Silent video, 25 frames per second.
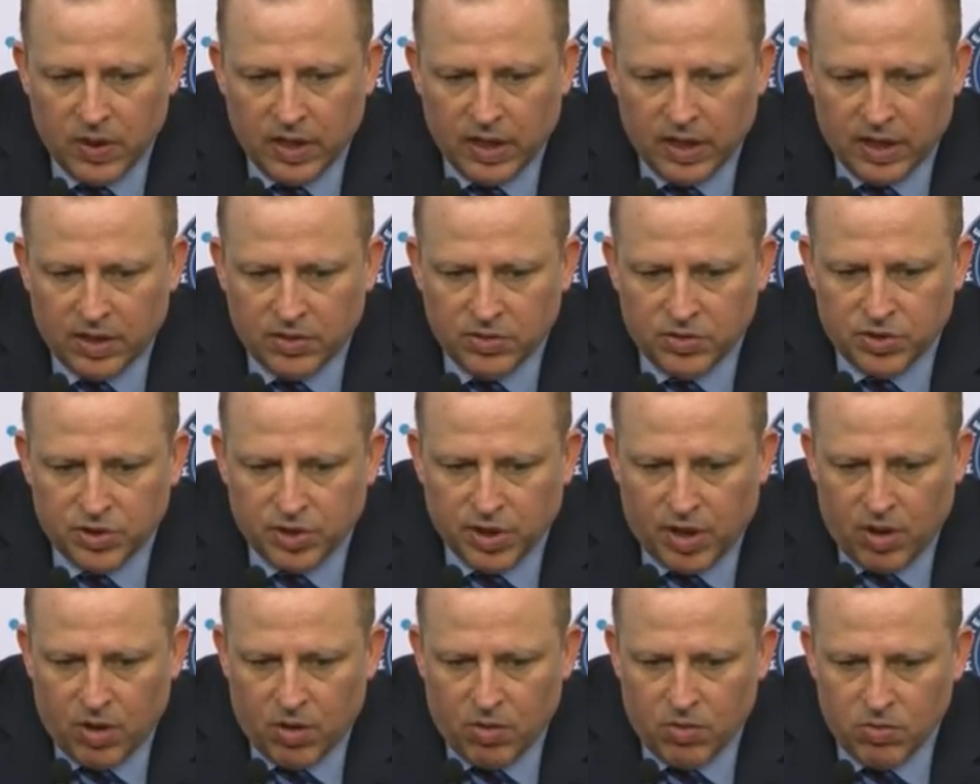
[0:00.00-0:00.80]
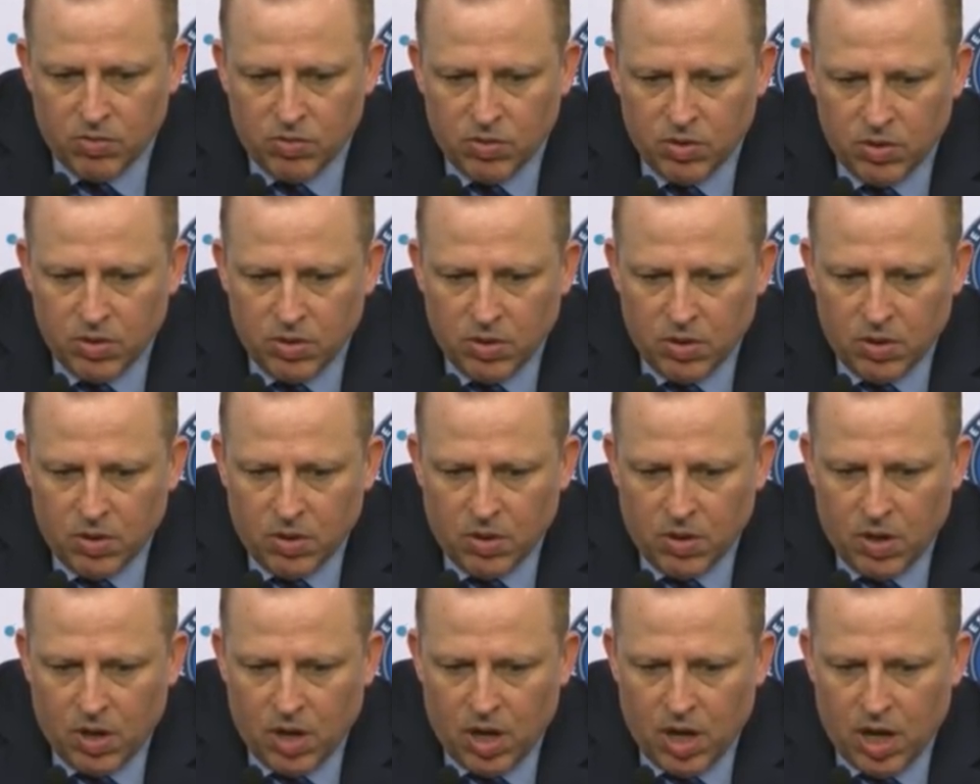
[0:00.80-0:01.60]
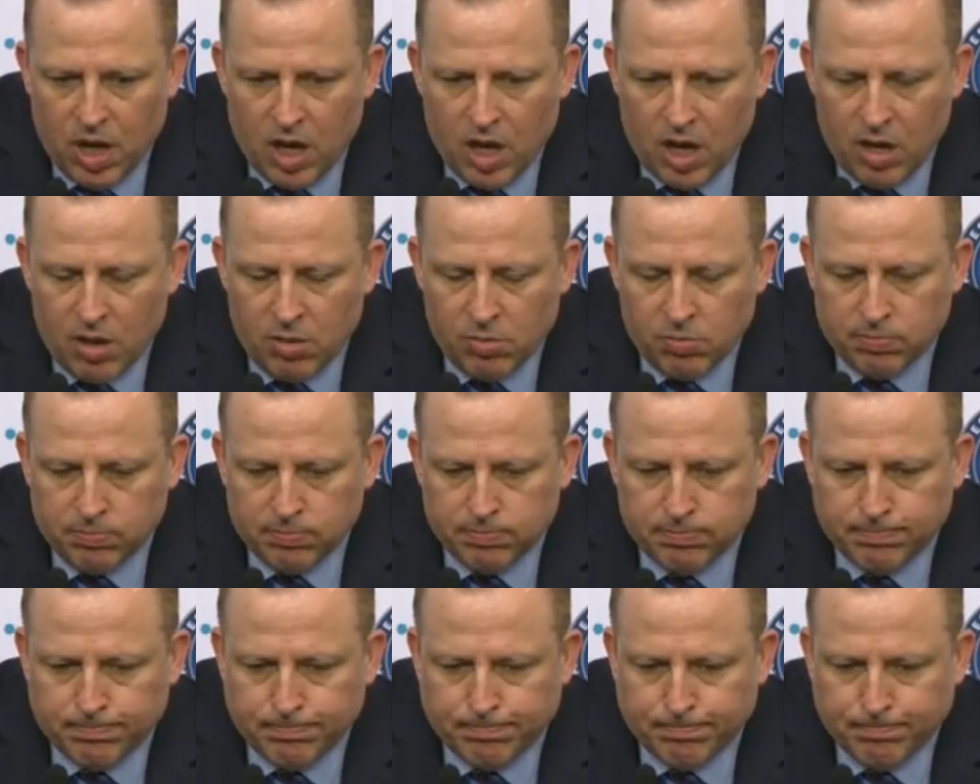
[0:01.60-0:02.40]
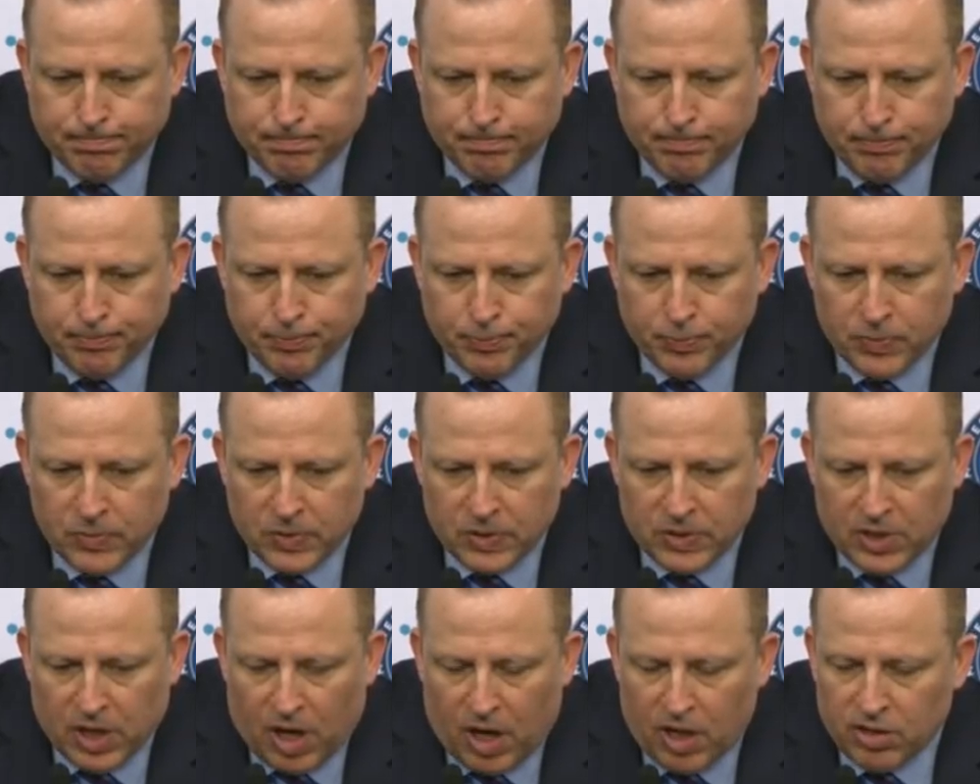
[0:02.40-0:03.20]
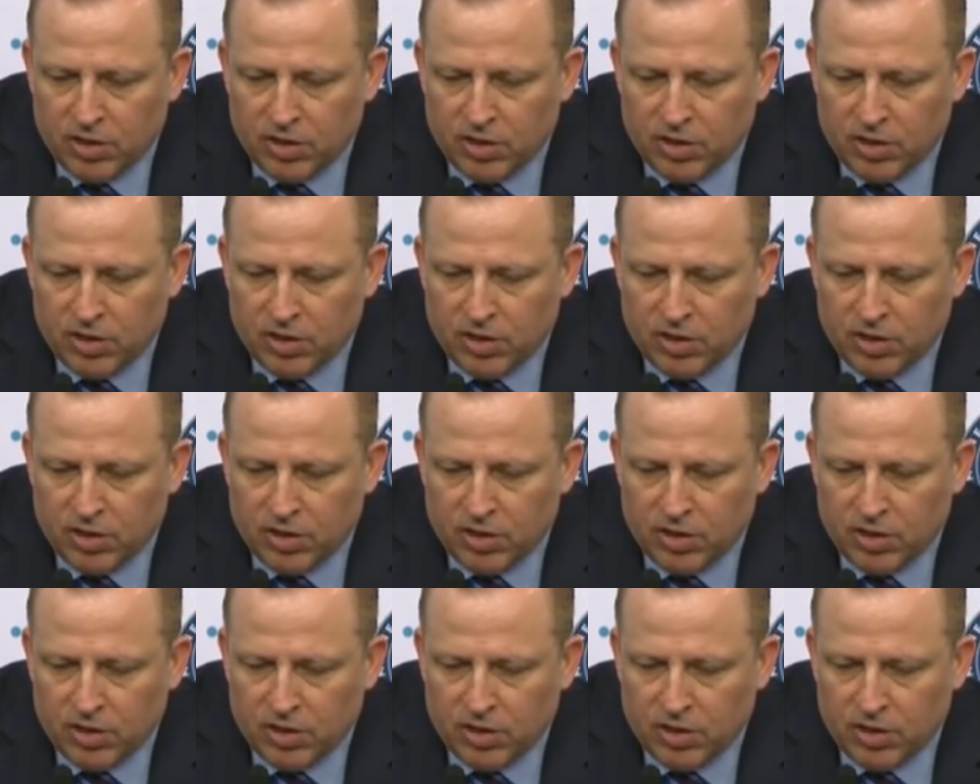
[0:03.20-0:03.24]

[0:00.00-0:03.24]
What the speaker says: And so to